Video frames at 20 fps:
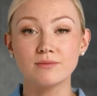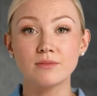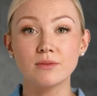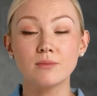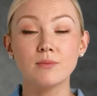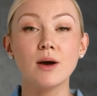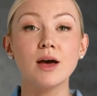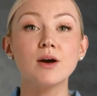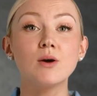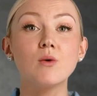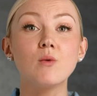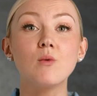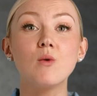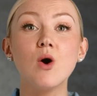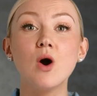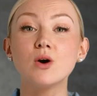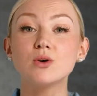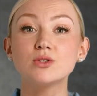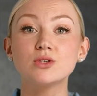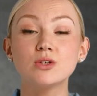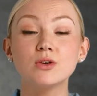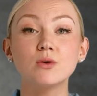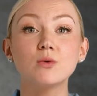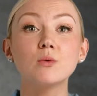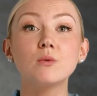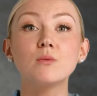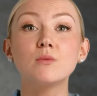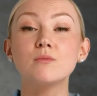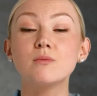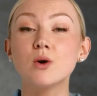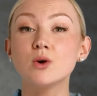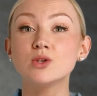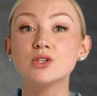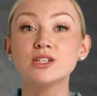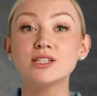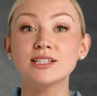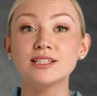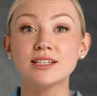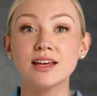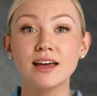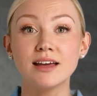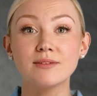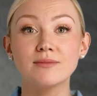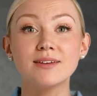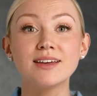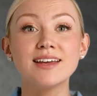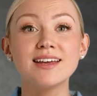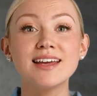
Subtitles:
But also, most of the time,